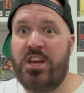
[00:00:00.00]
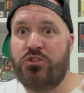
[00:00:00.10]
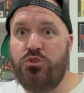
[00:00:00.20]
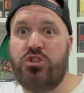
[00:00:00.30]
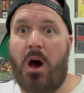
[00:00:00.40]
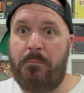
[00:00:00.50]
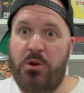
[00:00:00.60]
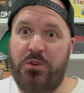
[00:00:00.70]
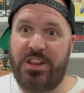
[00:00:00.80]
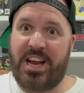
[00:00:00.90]
to start
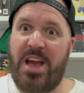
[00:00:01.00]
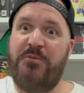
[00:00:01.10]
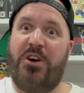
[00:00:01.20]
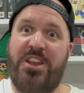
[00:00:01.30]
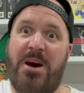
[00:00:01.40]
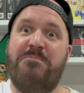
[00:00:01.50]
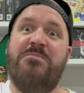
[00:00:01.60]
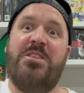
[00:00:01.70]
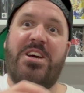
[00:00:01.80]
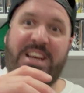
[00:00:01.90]
building the game fund up
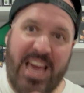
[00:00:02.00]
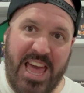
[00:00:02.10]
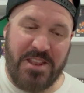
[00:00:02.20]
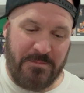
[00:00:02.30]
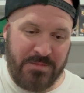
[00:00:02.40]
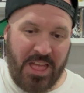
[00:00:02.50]
again.